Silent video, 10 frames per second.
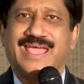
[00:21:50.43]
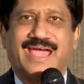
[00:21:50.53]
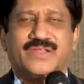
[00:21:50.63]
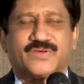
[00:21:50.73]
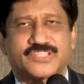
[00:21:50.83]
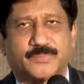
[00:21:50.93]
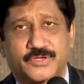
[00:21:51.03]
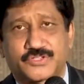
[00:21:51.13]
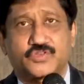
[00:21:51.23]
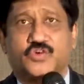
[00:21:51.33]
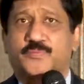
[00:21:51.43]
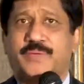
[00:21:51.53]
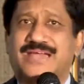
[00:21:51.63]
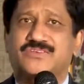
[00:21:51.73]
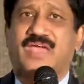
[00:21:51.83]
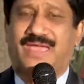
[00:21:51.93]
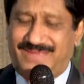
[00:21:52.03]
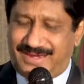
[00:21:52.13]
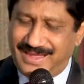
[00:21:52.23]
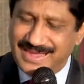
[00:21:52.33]
and he was supposed to go back to
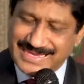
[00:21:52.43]
heaven,